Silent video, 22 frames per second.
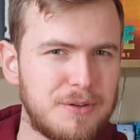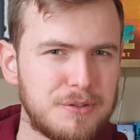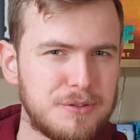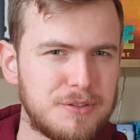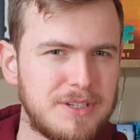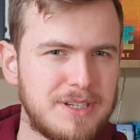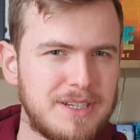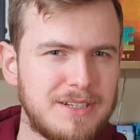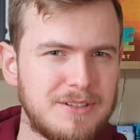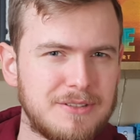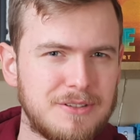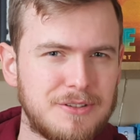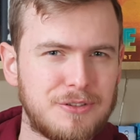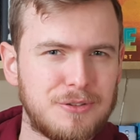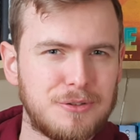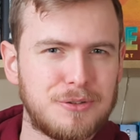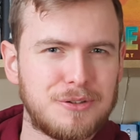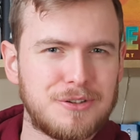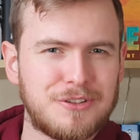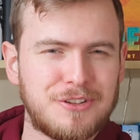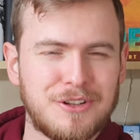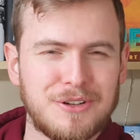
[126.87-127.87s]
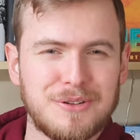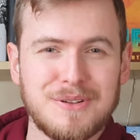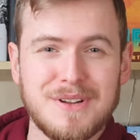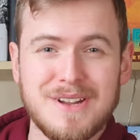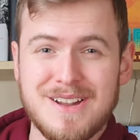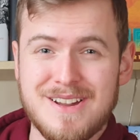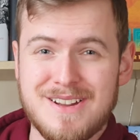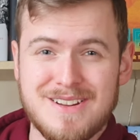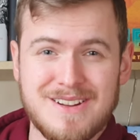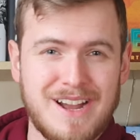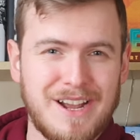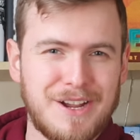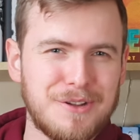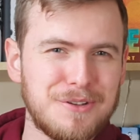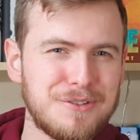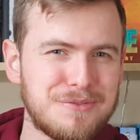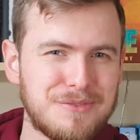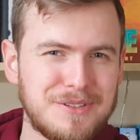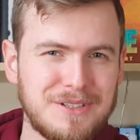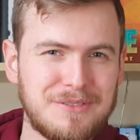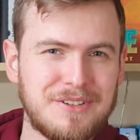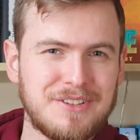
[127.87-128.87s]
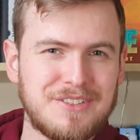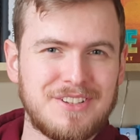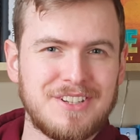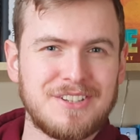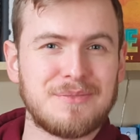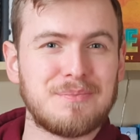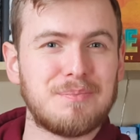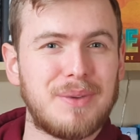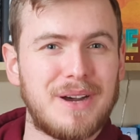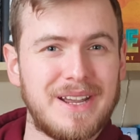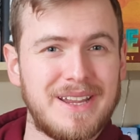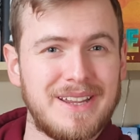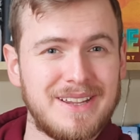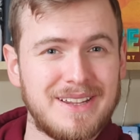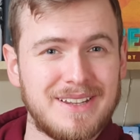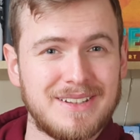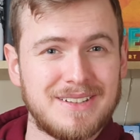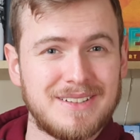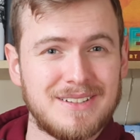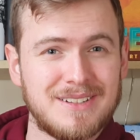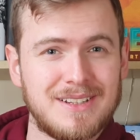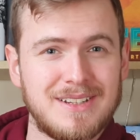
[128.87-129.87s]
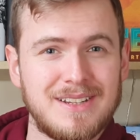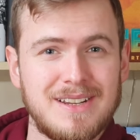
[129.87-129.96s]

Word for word: on the Kindle store, so I couldn't really resist buying it.